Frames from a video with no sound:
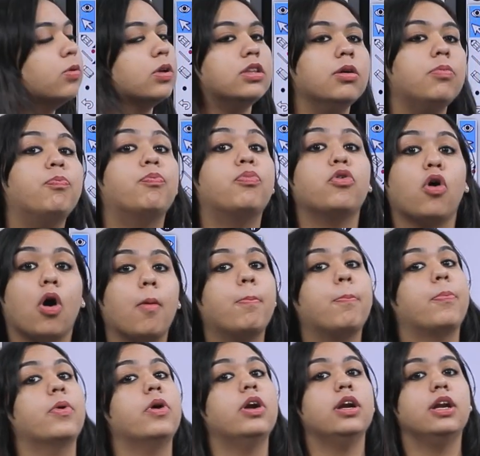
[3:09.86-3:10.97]
with the
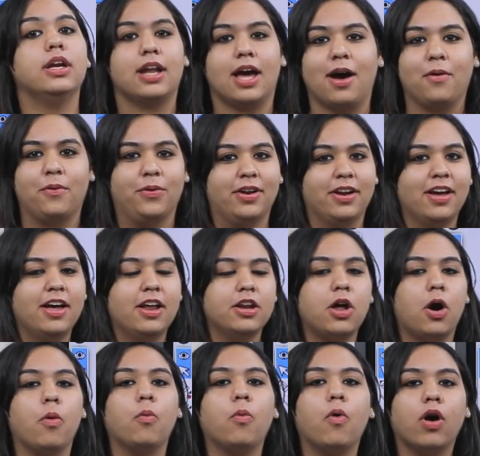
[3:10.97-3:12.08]
proper noun.
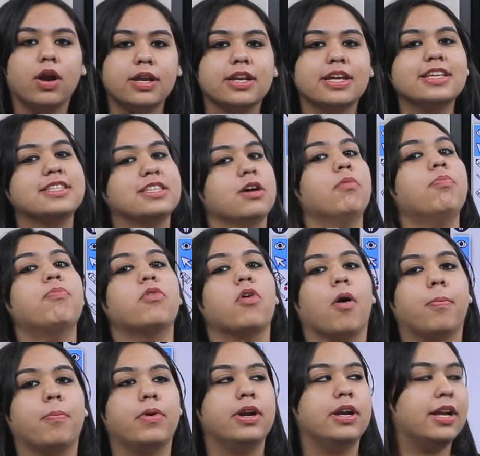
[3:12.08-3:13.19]
Now what is a
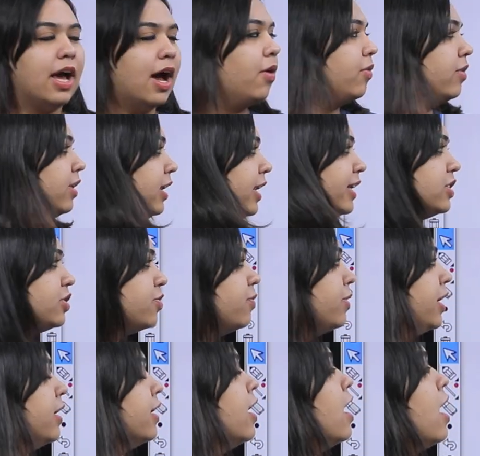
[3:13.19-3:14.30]
proper noun? Let's
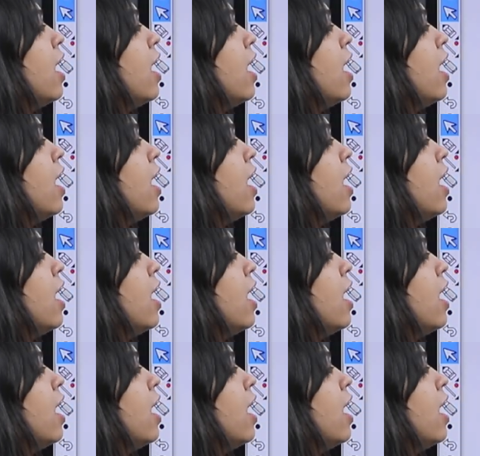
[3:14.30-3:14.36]
read.